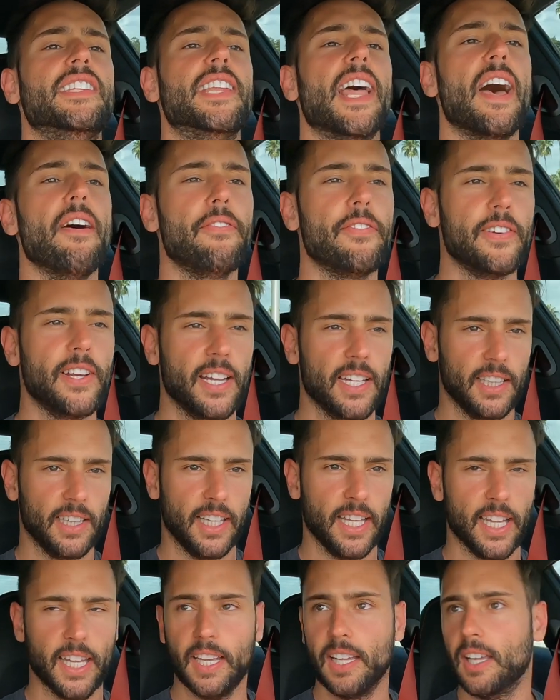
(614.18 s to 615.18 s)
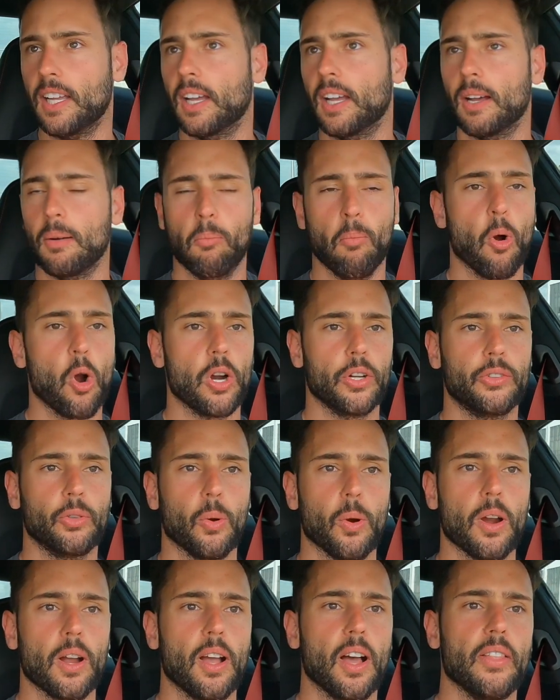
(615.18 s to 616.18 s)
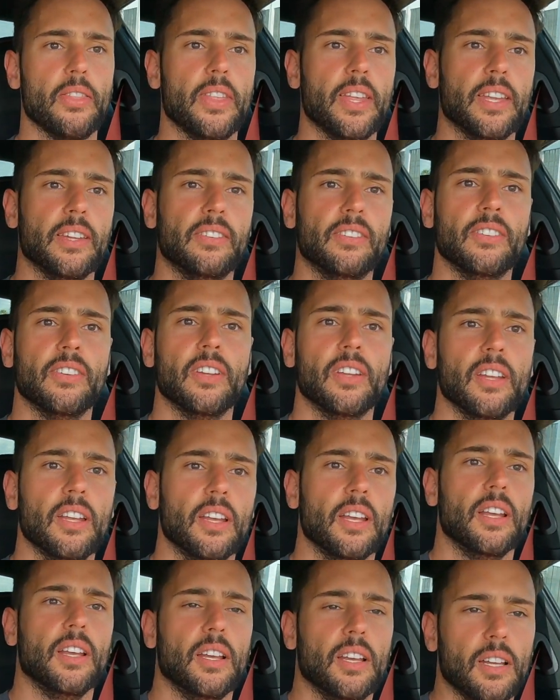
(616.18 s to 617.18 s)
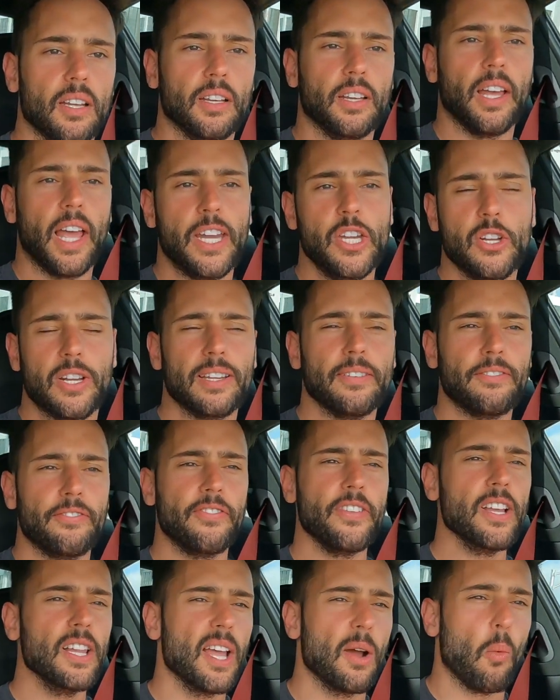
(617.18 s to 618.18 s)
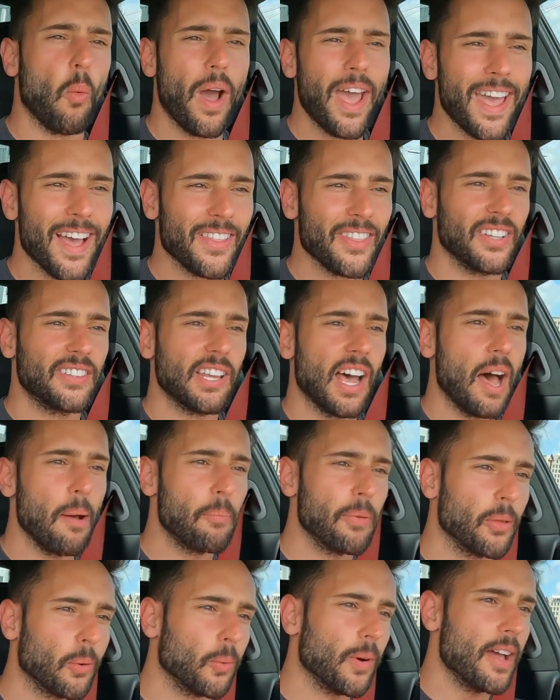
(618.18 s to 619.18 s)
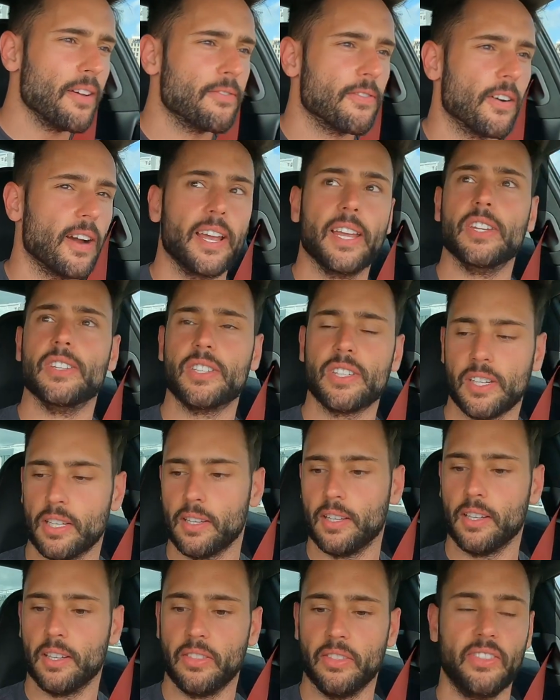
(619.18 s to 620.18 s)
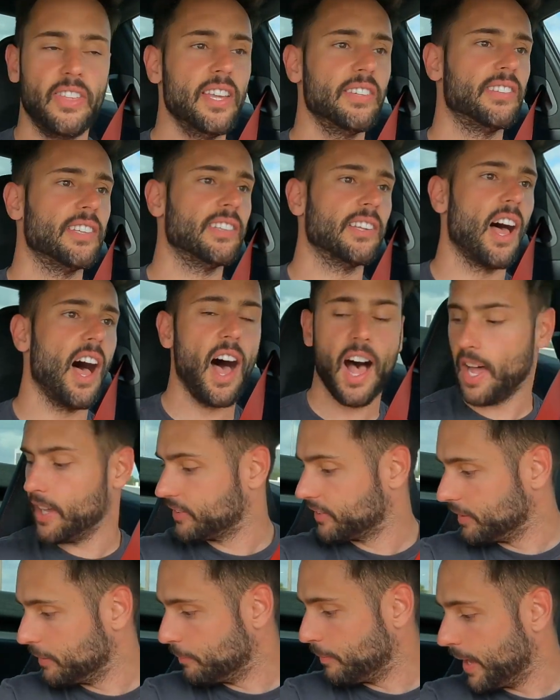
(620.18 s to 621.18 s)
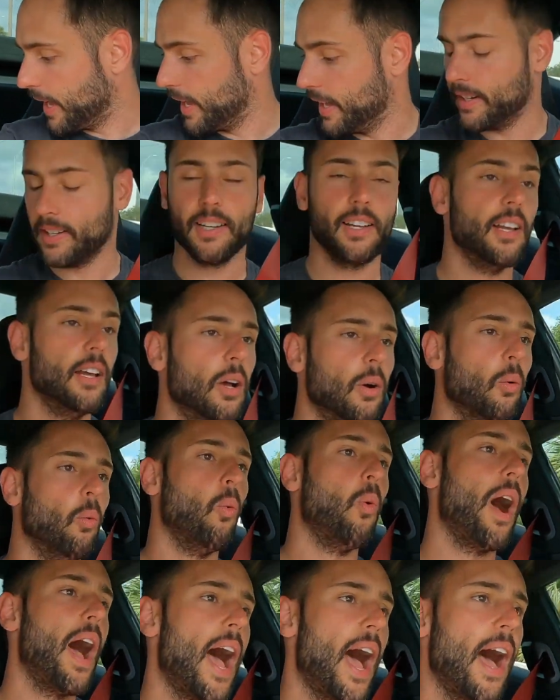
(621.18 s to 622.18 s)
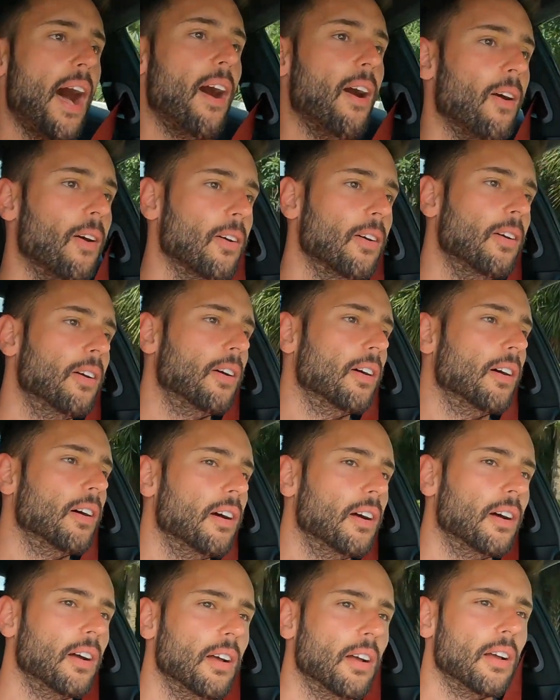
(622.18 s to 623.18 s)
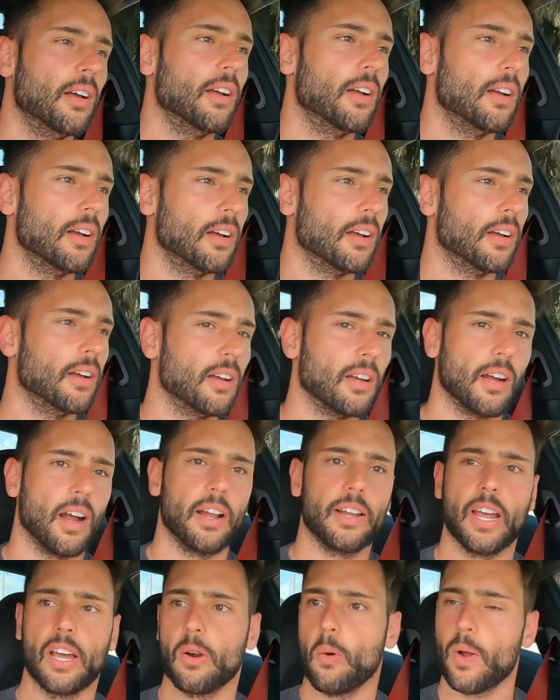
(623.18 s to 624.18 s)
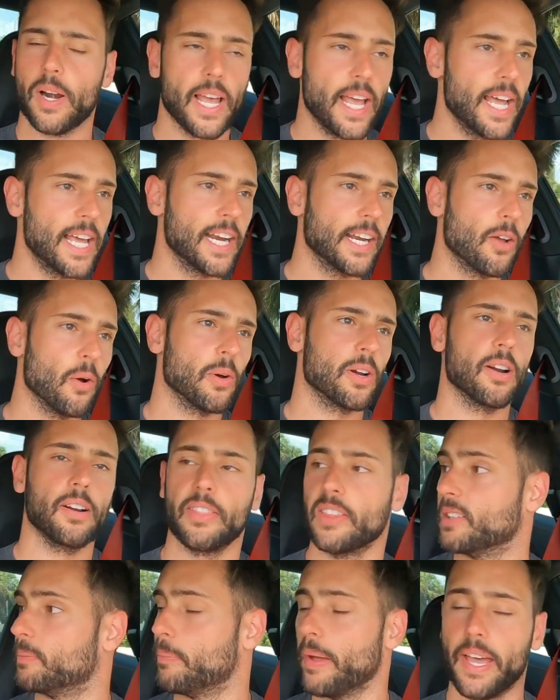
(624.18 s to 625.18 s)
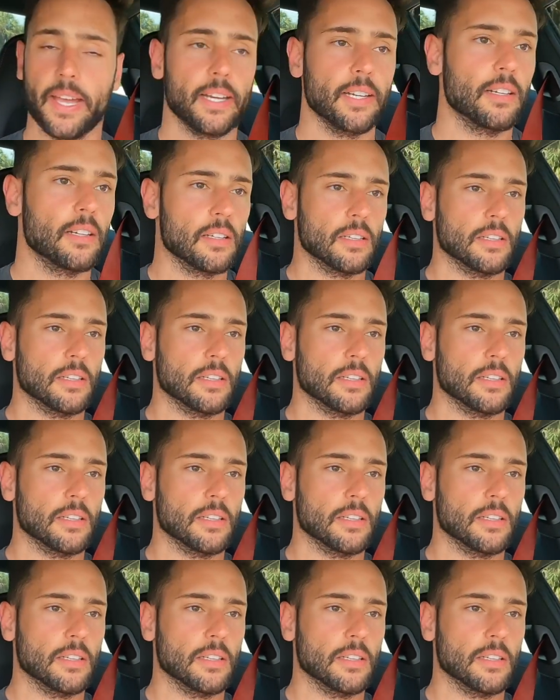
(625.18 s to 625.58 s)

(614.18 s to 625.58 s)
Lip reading: definitely more torque on this. And you can feel it way on the top of the rev range. This is awesome, man. Wow. And I don't want to hit it going around this bend.